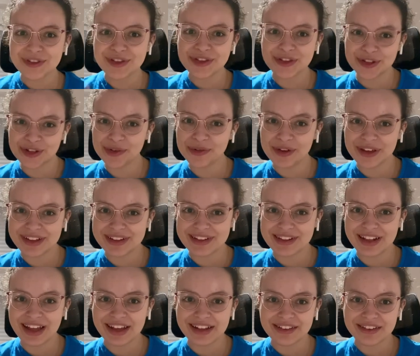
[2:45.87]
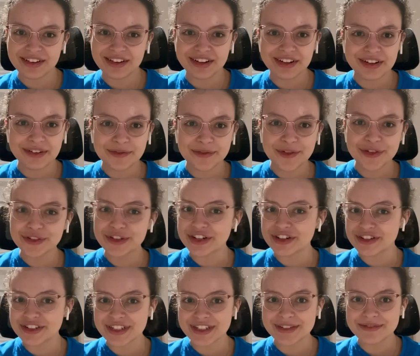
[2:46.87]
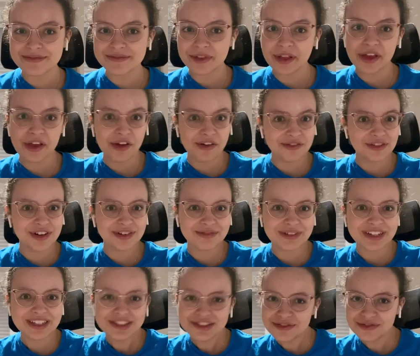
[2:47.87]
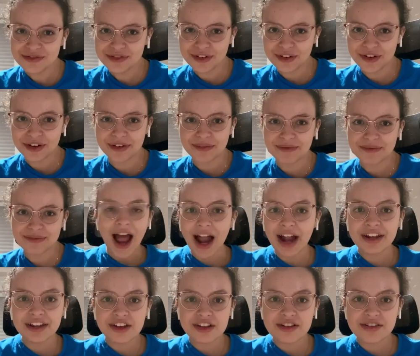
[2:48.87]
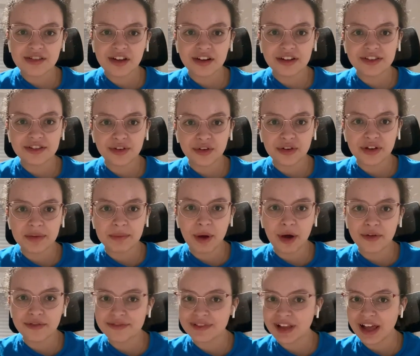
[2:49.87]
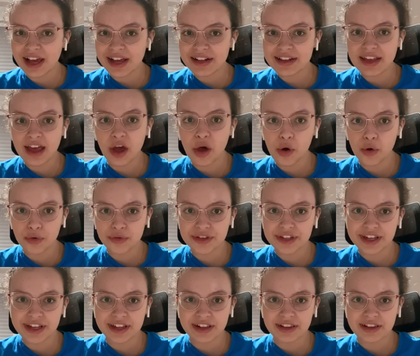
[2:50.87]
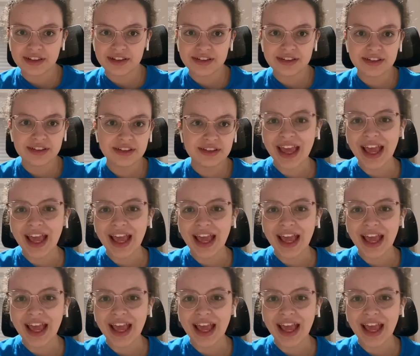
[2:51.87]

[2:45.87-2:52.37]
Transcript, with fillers: Two weeks later, we received the confirmation form and they started talking about flights and hotels.